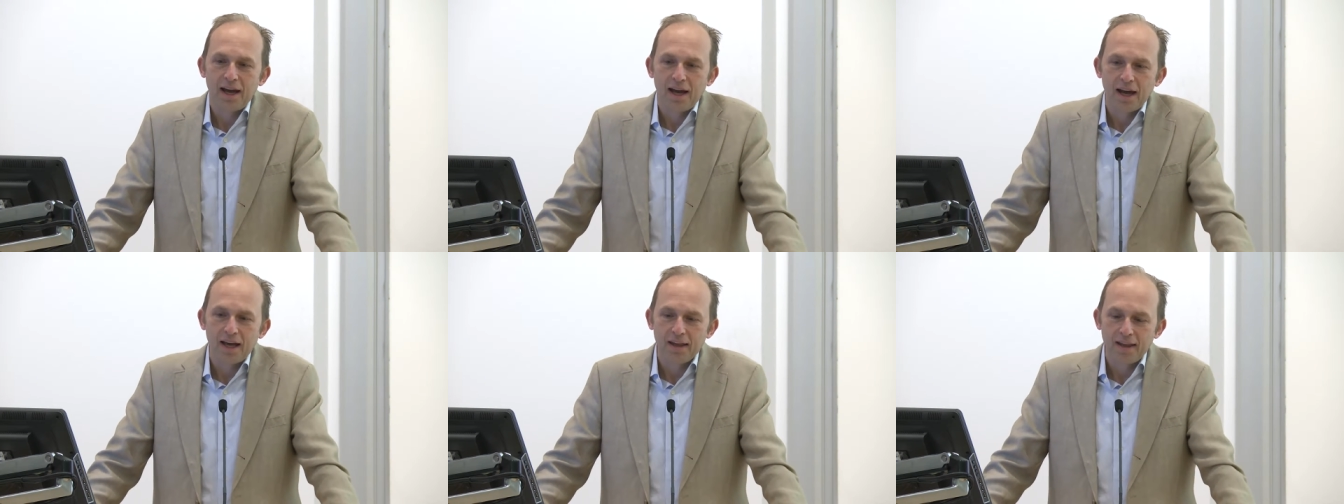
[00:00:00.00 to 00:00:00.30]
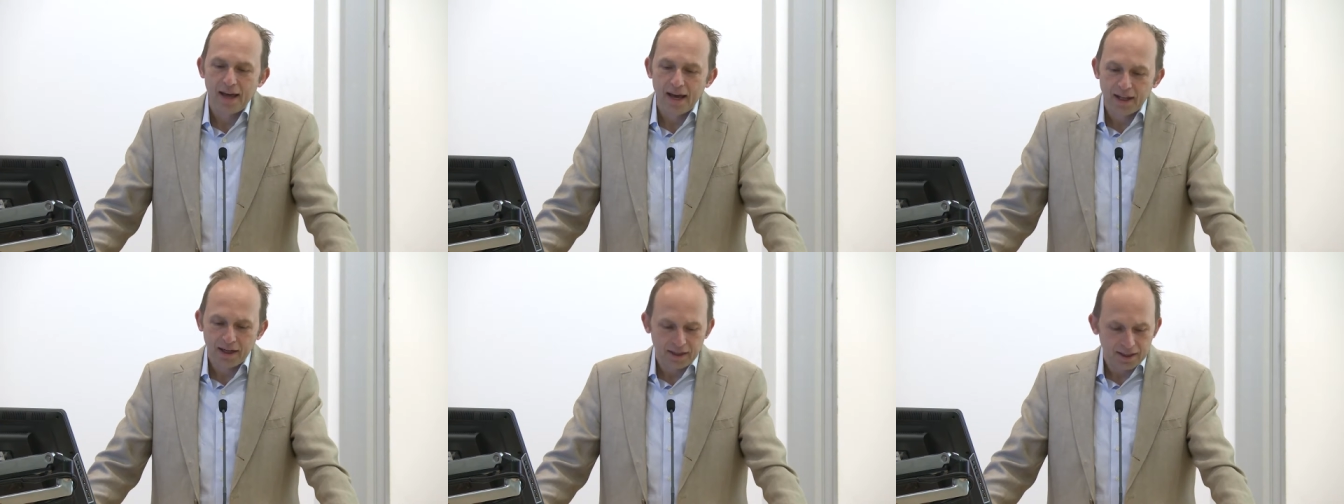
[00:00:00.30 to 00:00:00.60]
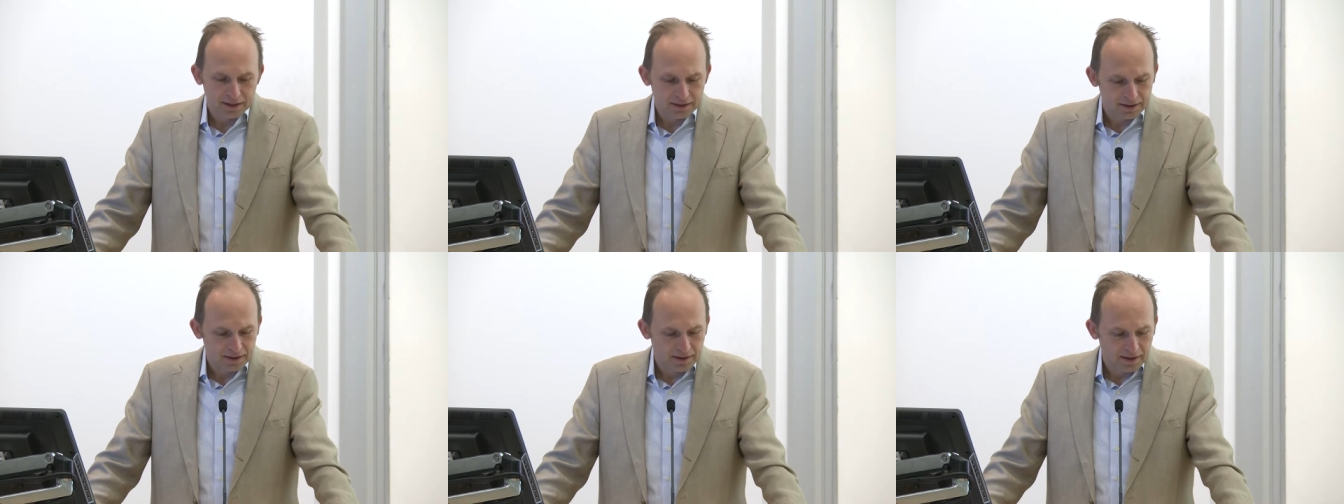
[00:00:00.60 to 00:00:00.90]
And that
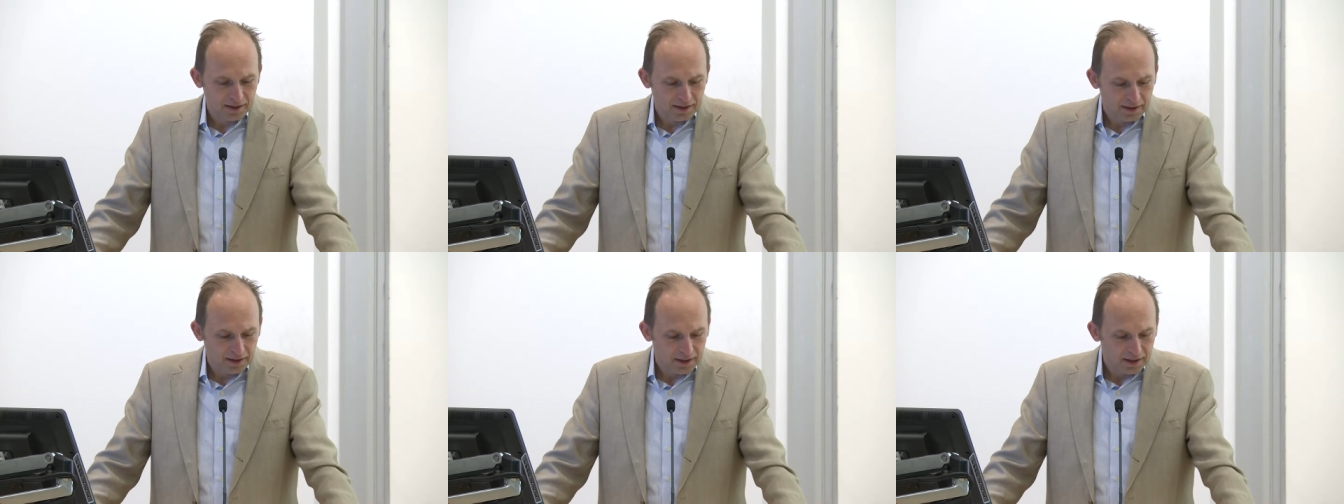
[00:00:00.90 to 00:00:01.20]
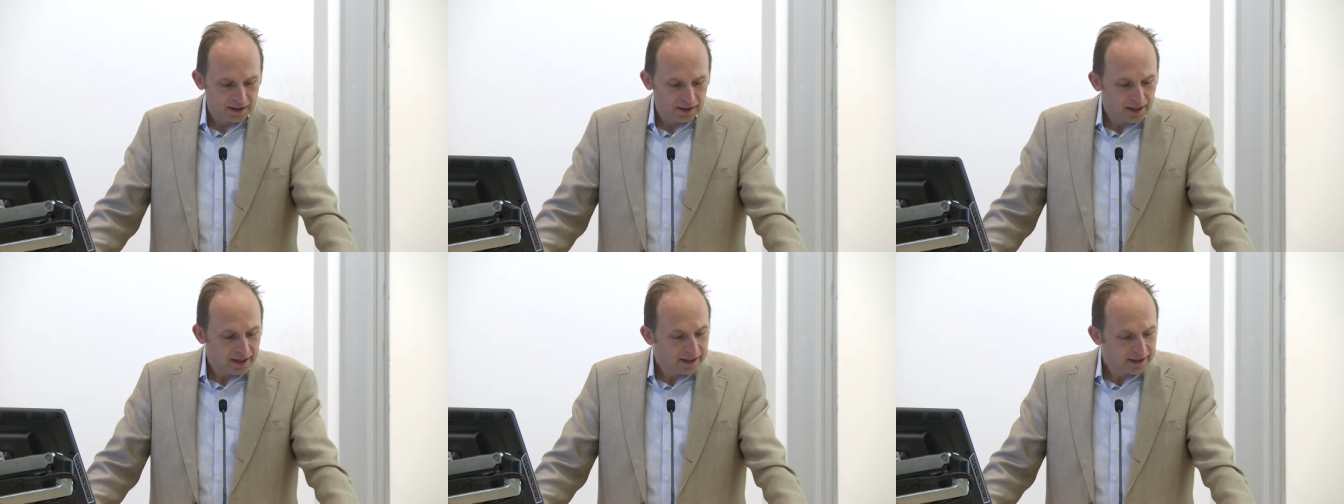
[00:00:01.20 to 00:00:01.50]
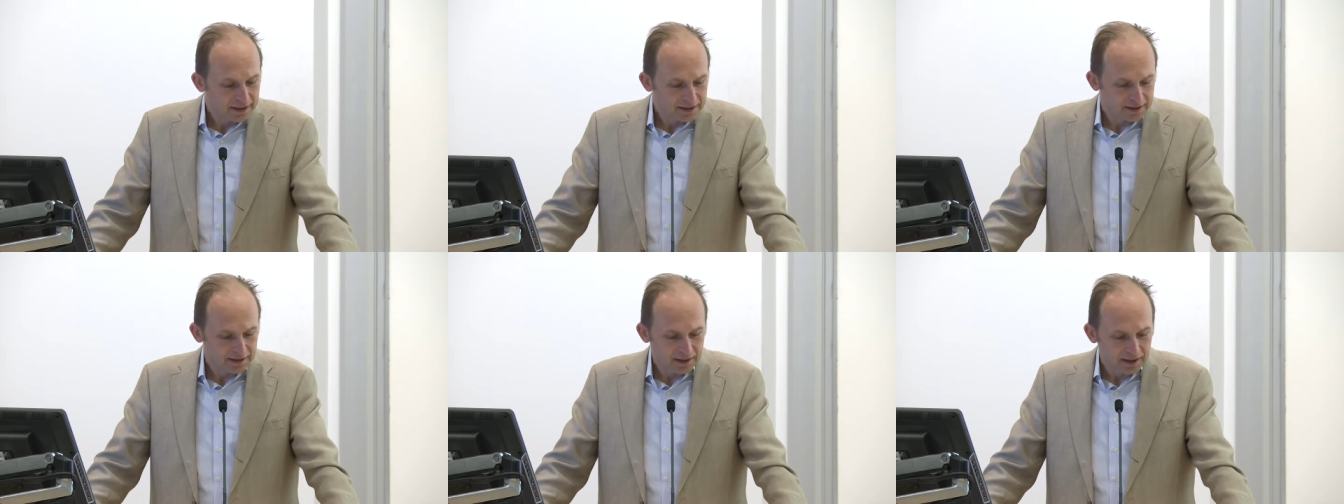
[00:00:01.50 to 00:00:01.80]
is the uh,
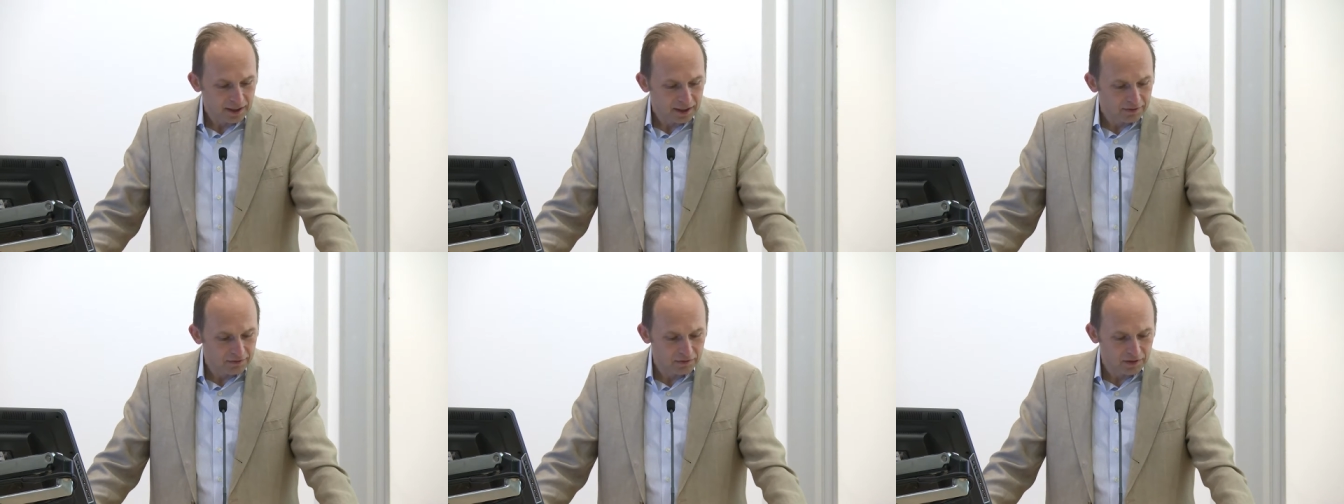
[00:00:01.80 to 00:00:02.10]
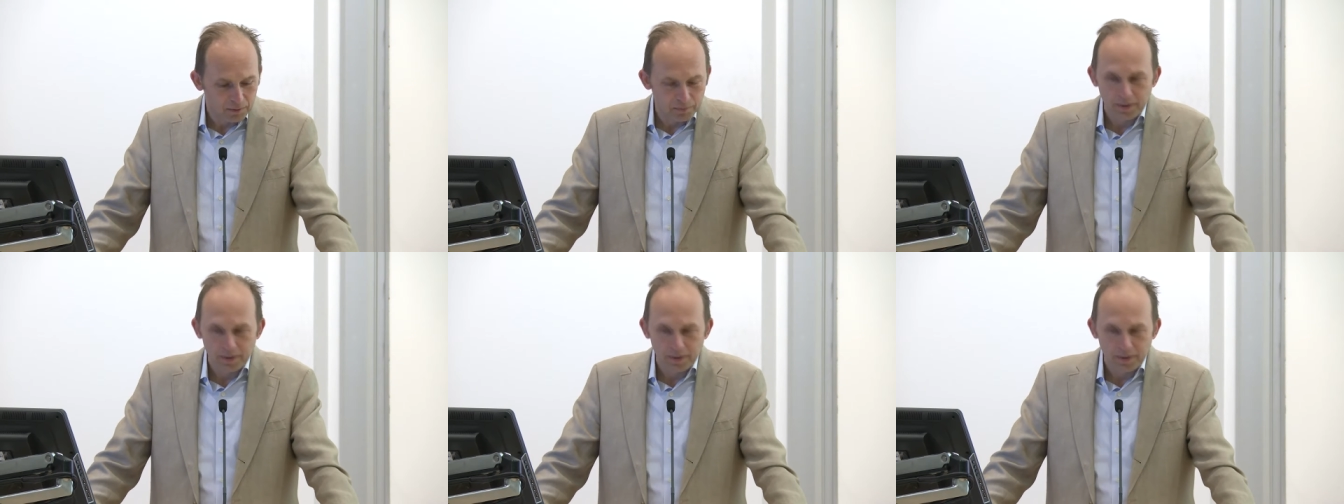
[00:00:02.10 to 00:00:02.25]
legacy of the